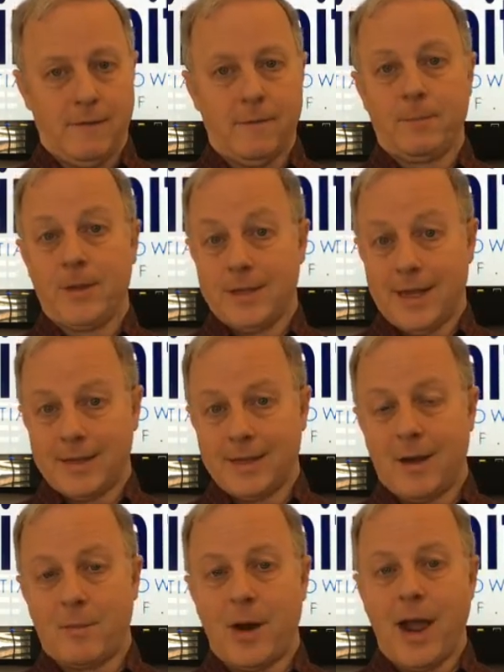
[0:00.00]
Does that sound
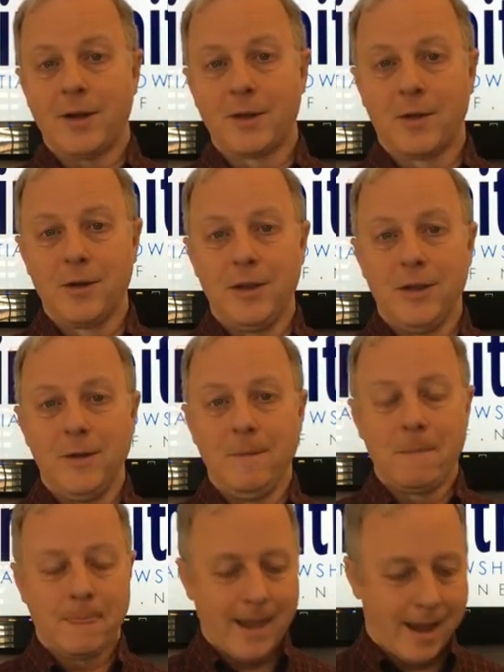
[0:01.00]
practical to you?
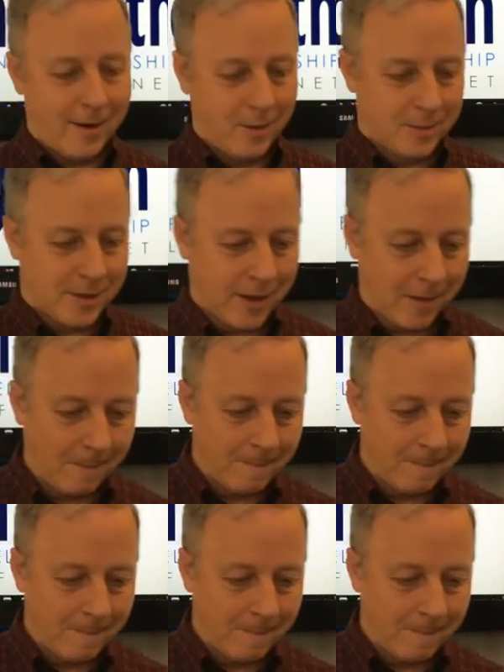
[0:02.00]
I hope so.